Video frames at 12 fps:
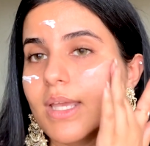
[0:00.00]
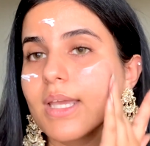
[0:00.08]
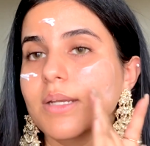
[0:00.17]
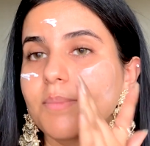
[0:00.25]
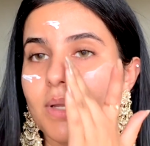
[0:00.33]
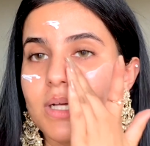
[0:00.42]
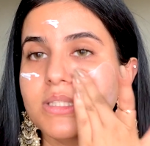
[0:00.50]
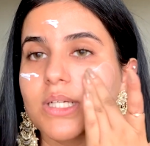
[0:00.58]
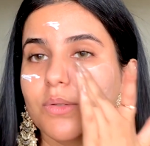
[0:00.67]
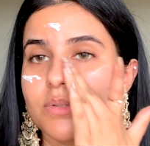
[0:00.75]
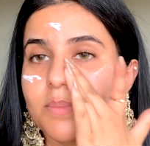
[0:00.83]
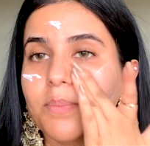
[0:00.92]
It blurs
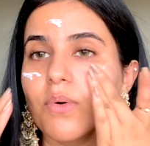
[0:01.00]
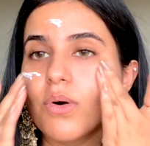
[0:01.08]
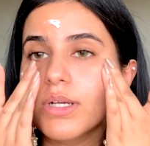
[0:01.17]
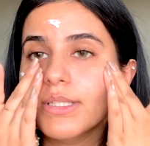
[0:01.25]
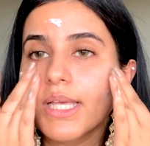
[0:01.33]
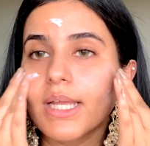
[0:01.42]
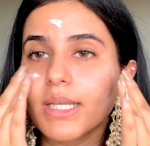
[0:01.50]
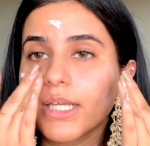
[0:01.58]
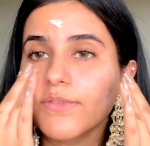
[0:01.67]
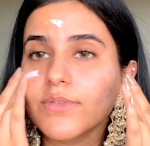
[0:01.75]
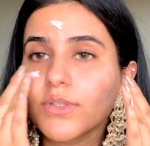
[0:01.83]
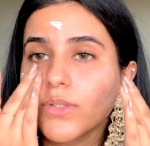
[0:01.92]
out the pores and
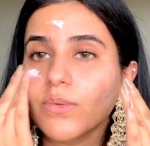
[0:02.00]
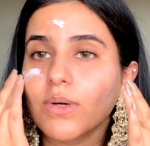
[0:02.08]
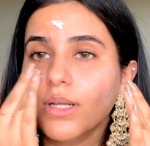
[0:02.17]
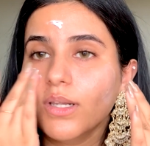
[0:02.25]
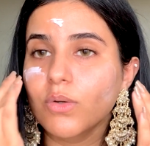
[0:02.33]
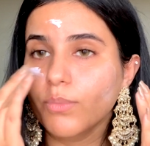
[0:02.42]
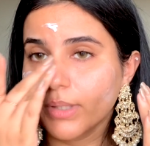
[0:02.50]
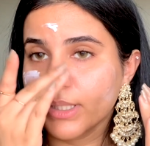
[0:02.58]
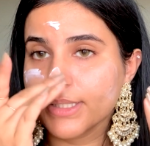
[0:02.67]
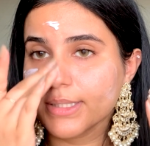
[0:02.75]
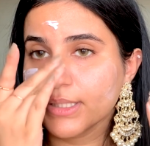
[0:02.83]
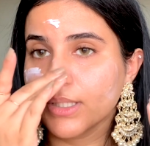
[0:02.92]
gives you a
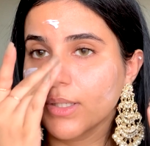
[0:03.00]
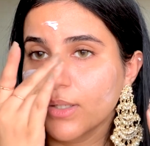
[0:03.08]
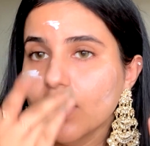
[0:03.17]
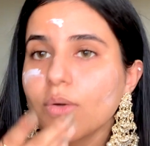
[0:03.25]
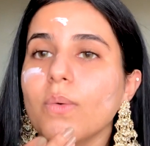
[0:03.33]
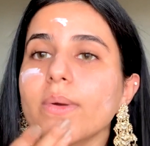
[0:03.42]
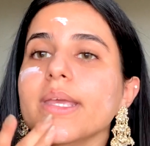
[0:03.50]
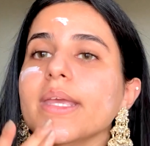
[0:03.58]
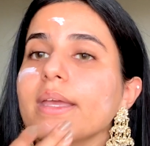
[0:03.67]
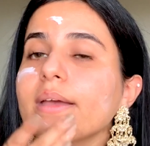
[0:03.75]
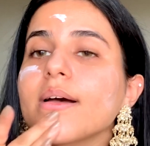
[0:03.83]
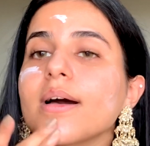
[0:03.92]
luminous,
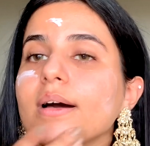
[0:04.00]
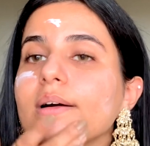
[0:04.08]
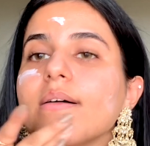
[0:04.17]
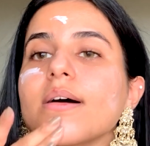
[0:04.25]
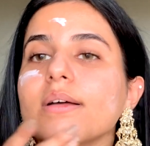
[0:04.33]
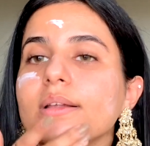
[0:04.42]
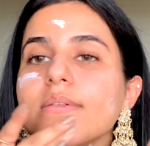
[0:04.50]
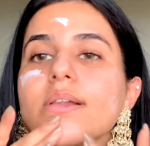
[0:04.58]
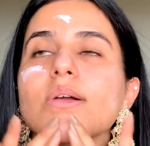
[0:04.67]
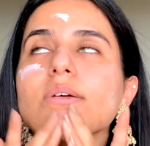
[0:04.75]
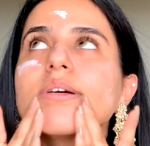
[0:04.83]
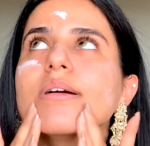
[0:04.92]
glowy
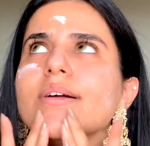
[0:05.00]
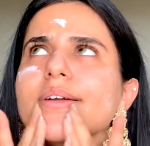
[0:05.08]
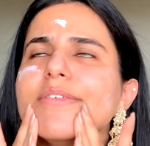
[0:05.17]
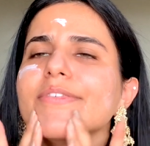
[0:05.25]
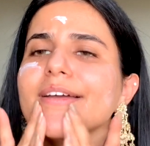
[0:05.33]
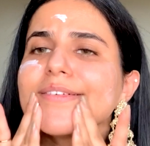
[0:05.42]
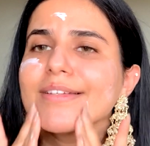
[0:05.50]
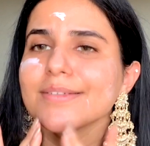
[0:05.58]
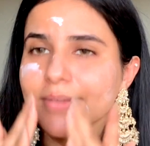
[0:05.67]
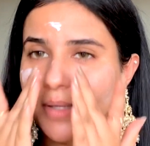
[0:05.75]
look or effect.